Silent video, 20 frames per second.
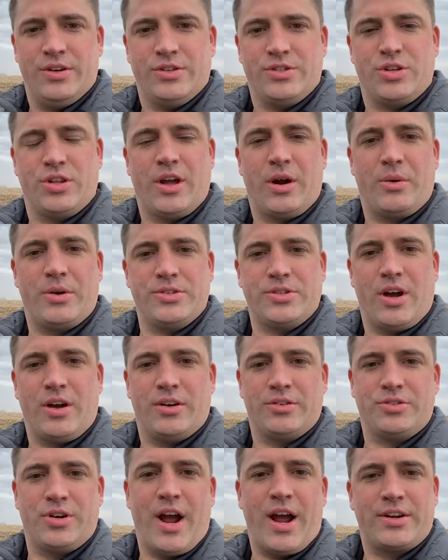So there was
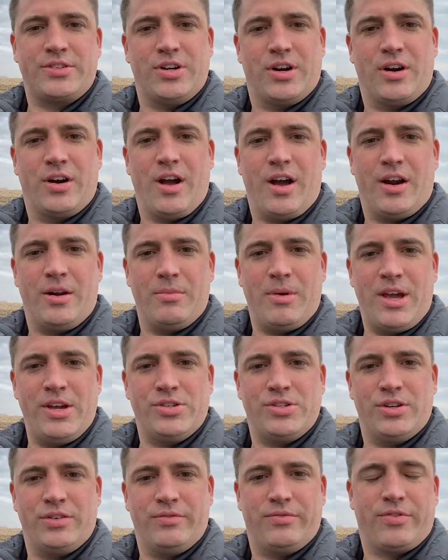AutoTrac turn
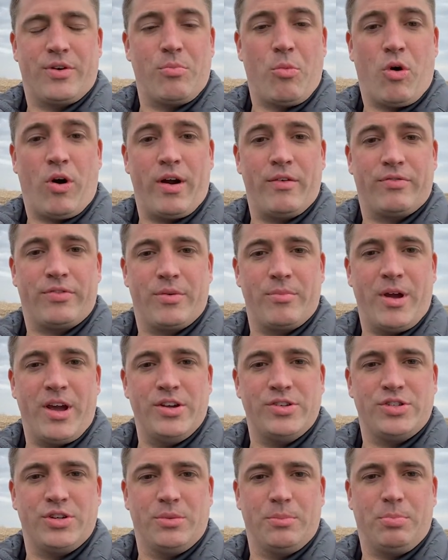automation. For more
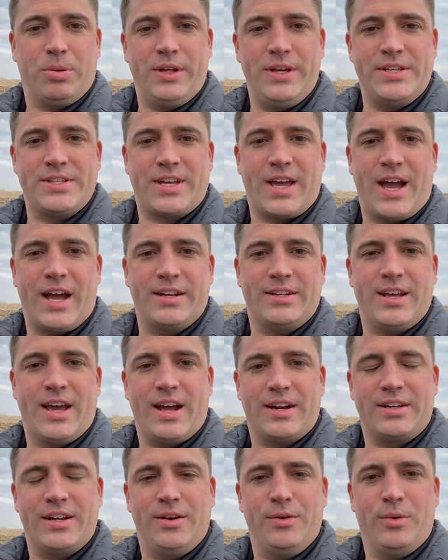information, please
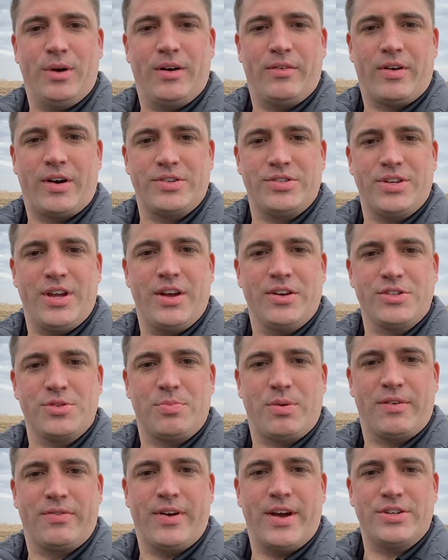contact any one of our sales
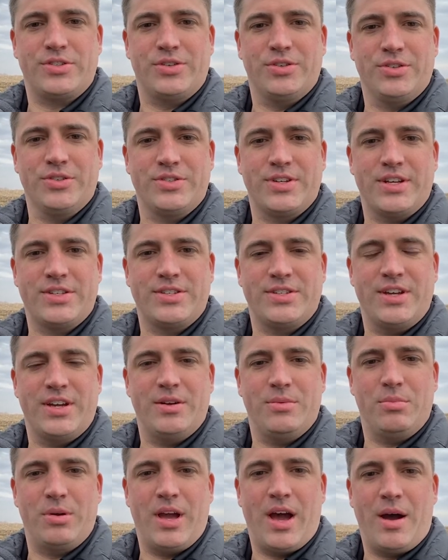professionals at
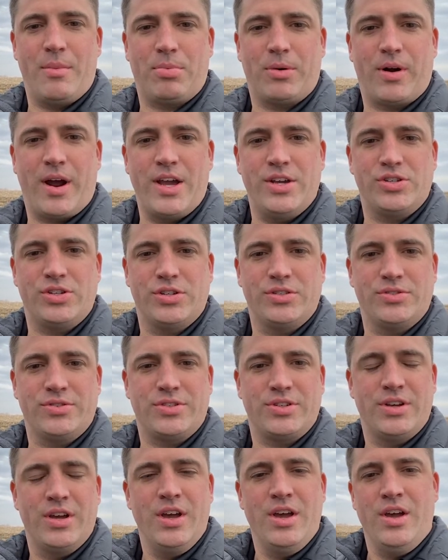C & B
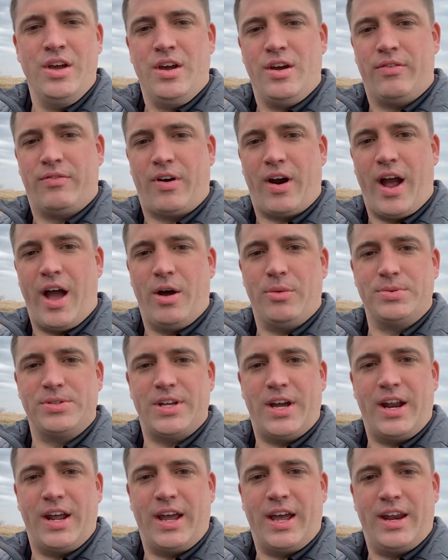Operations for help
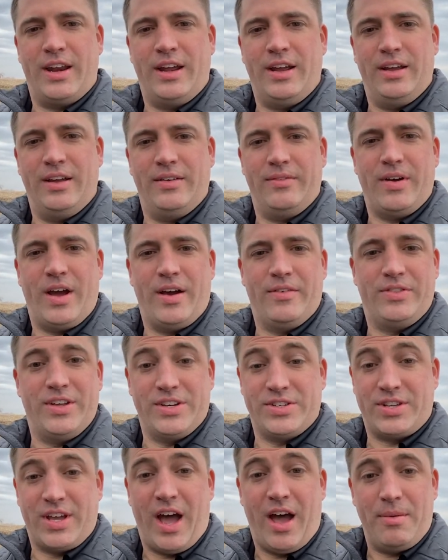setting any of
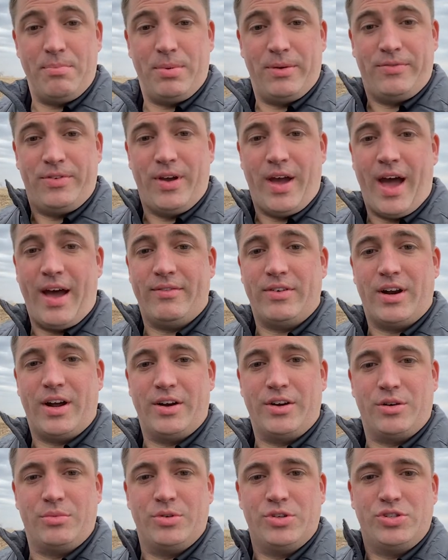this up. If you have it
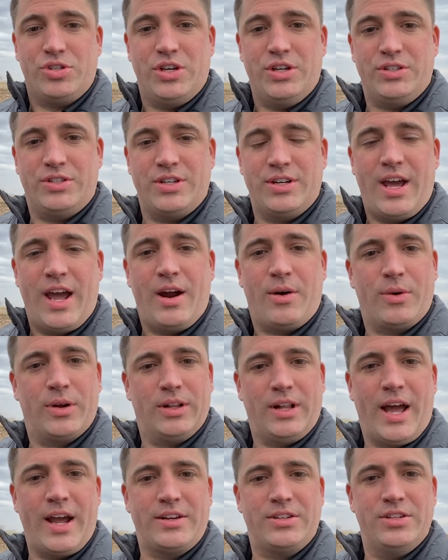on your machine today or would
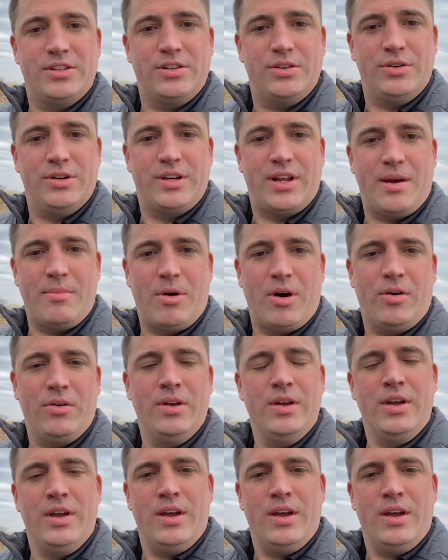like to do a demo,